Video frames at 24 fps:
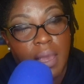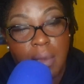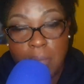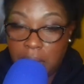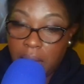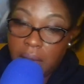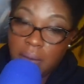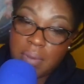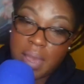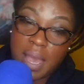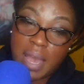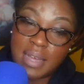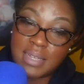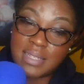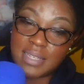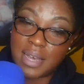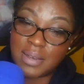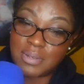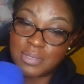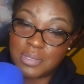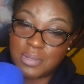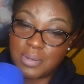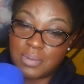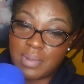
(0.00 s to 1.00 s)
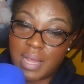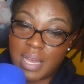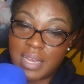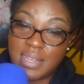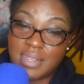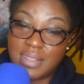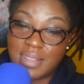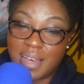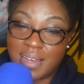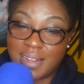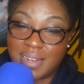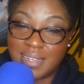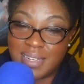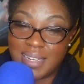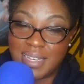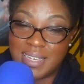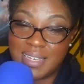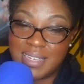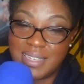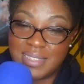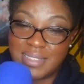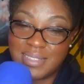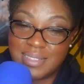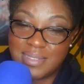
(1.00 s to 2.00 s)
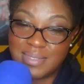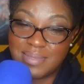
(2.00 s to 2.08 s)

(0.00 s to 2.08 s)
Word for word: And baby, I ain't talked to him like you thought I did.